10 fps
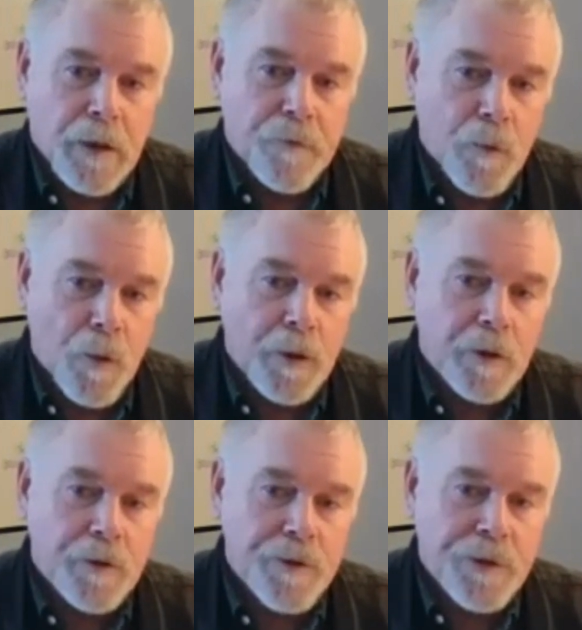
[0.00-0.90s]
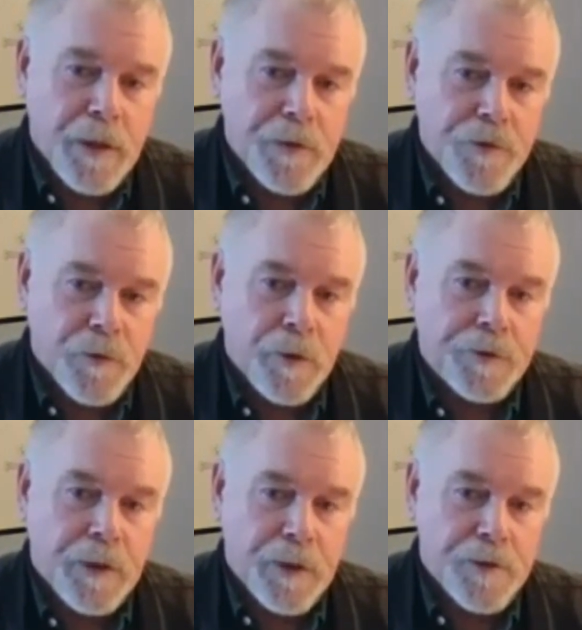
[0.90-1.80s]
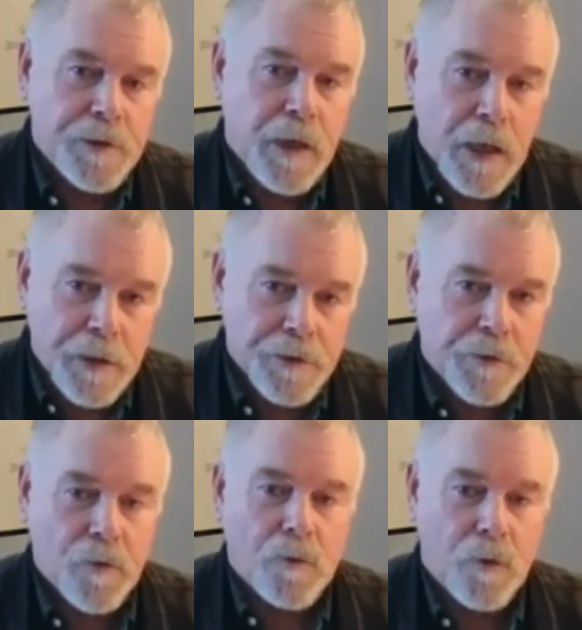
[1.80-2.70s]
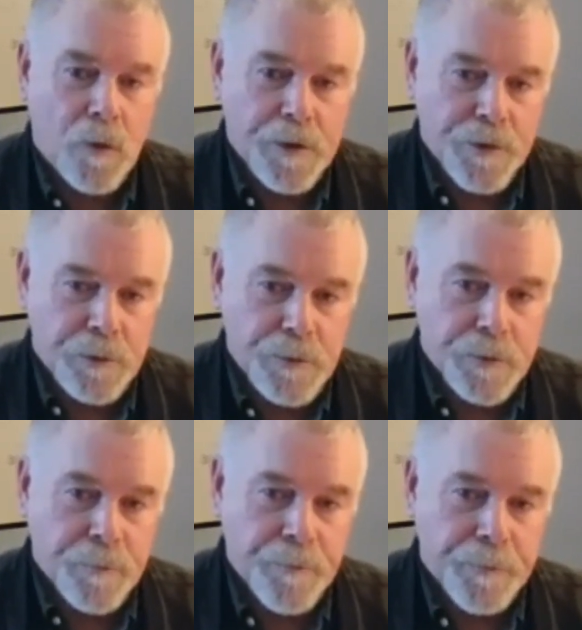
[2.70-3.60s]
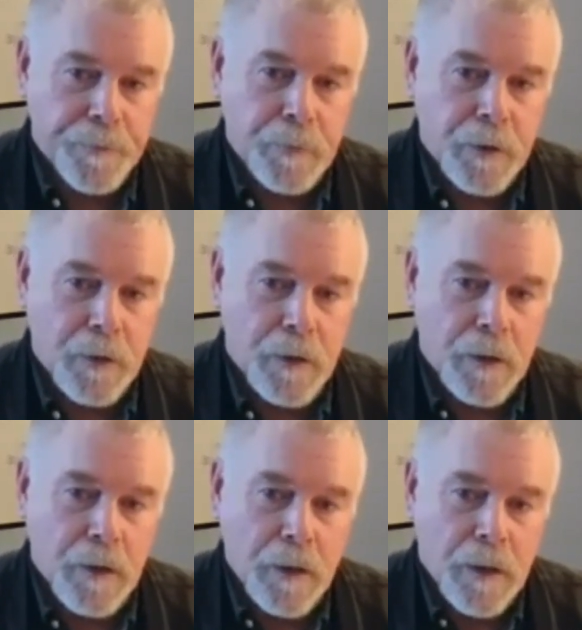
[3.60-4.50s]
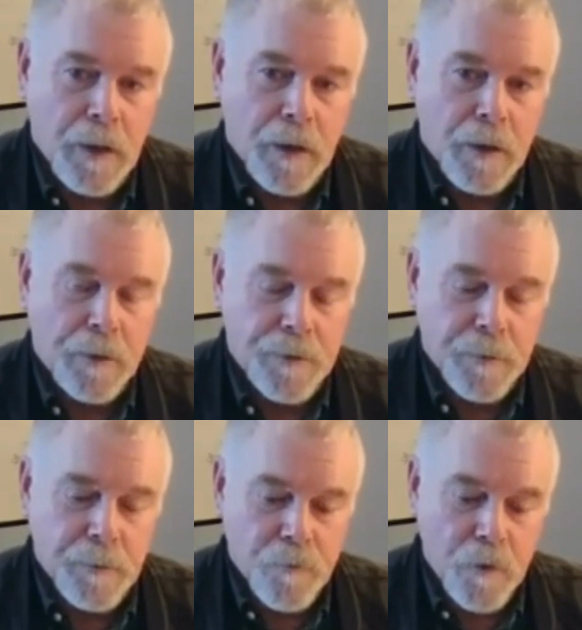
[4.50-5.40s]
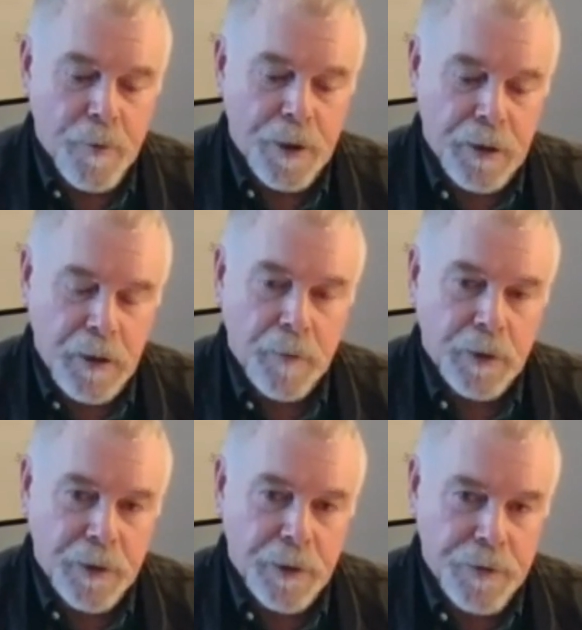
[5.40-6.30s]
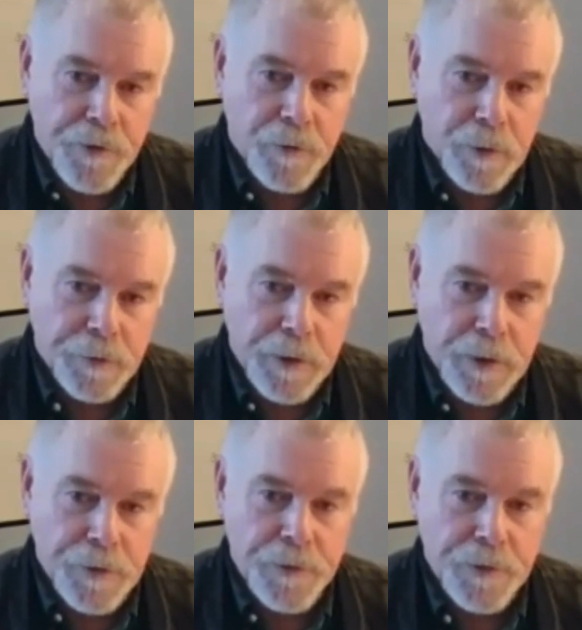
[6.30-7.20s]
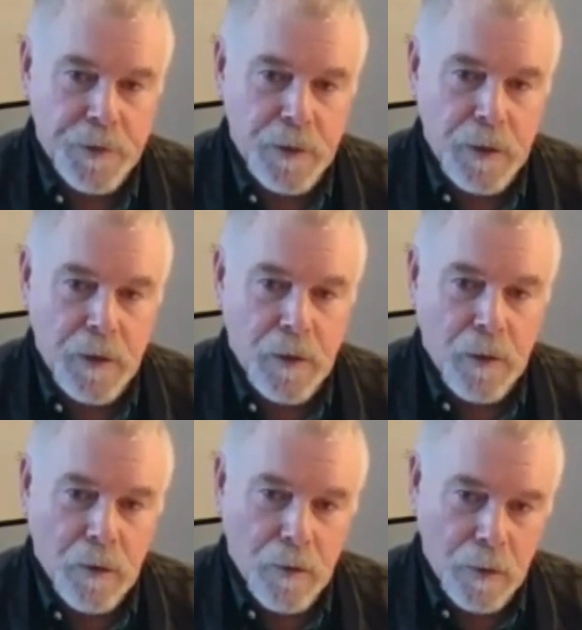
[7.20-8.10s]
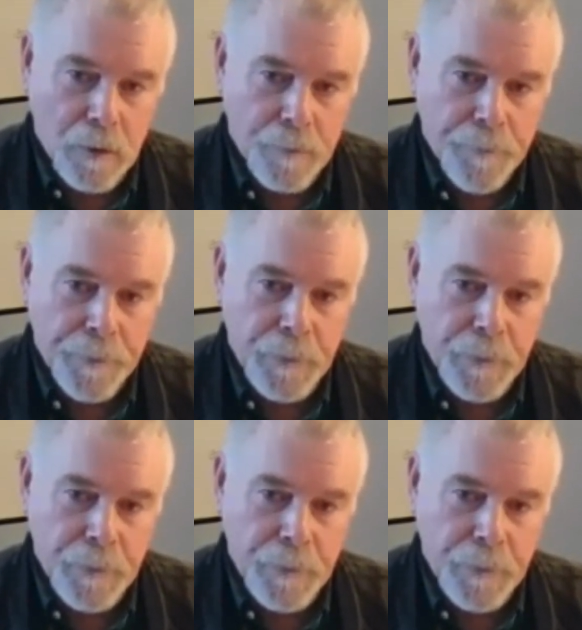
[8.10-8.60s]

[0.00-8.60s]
if you want to understand soil tests, ask your own questions. And very many complicated soil tests are